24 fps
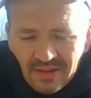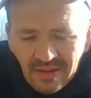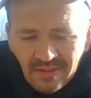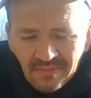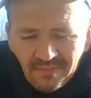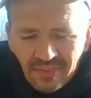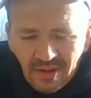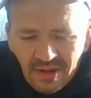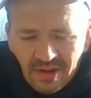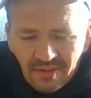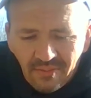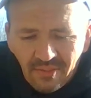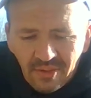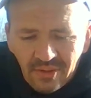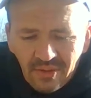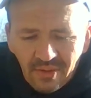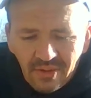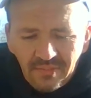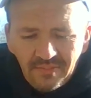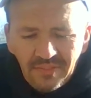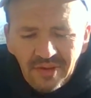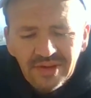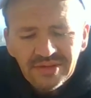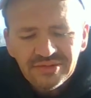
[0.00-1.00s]
But we're
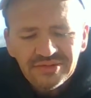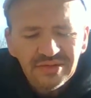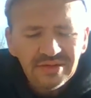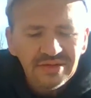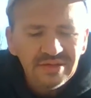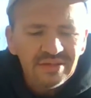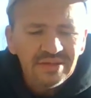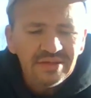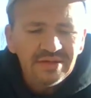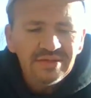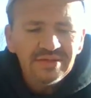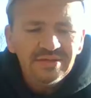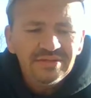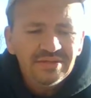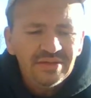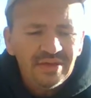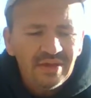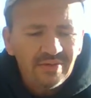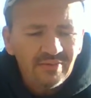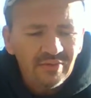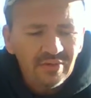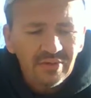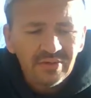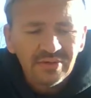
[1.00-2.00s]
going to bust into these,
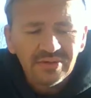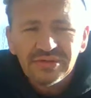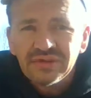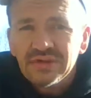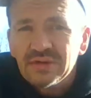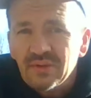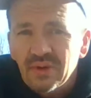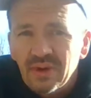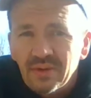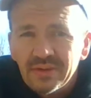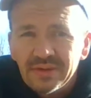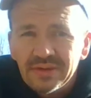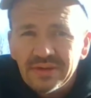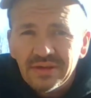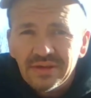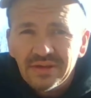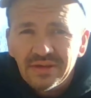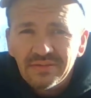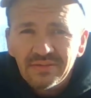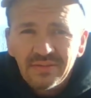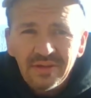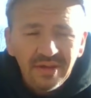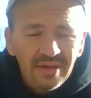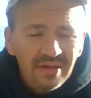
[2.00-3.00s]
and we're going to see what we
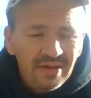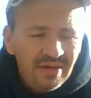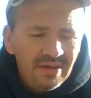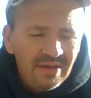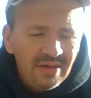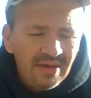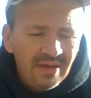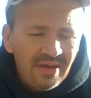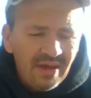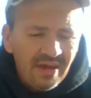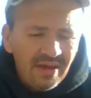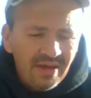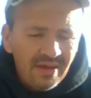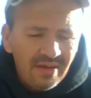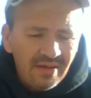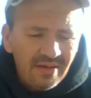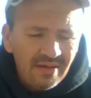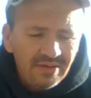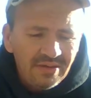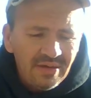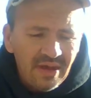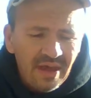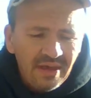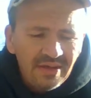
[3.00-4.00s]
get.
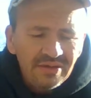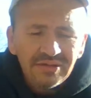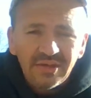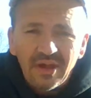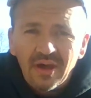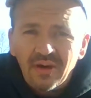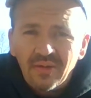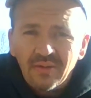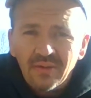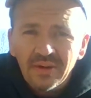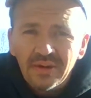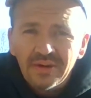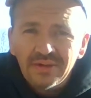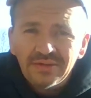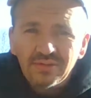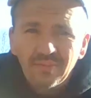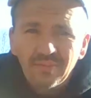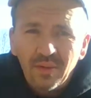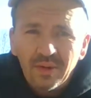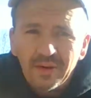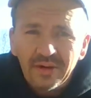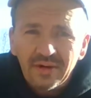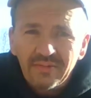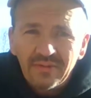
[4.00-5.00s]
Uh, as always,
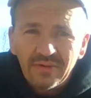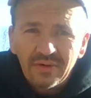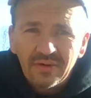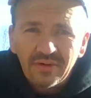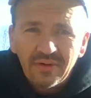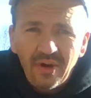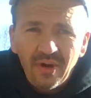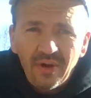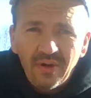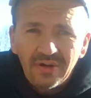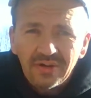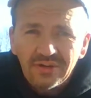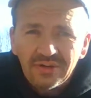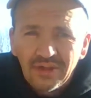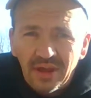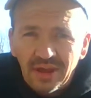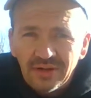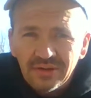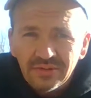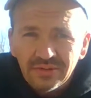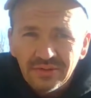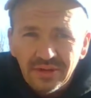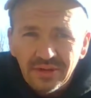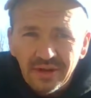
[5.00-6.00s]
whatever cards I
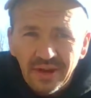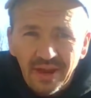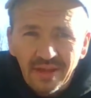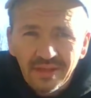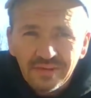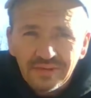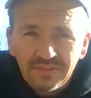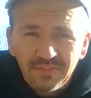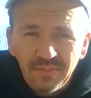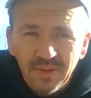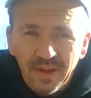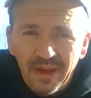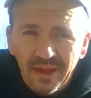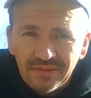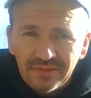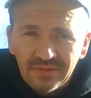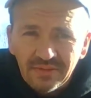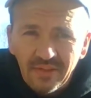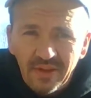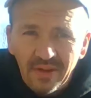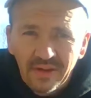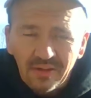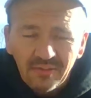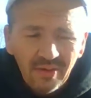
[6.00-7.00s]
do get out of these packs,
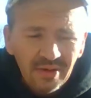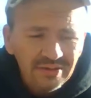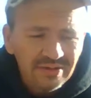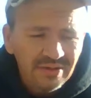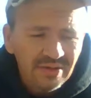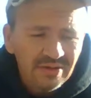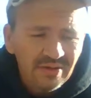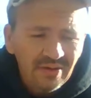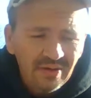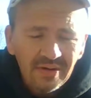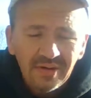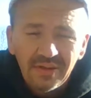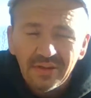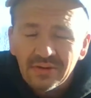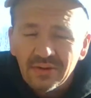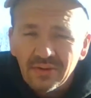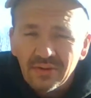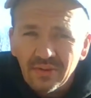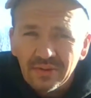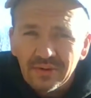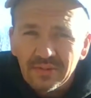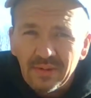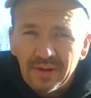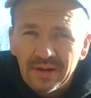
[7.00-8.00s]
no matter what they are, they're
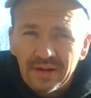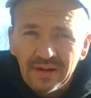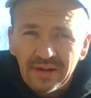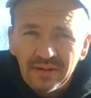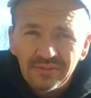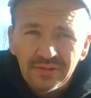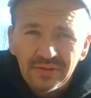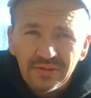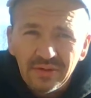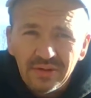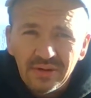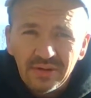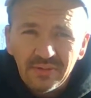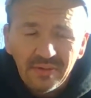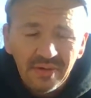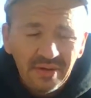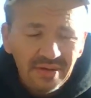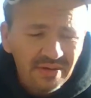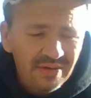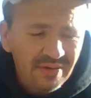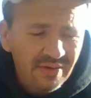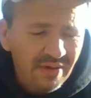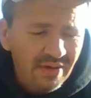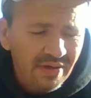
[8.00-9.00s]
going to my nephew
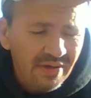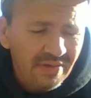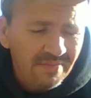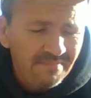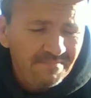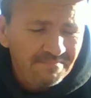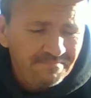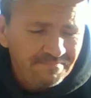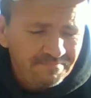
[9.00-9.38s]
anyway. Um,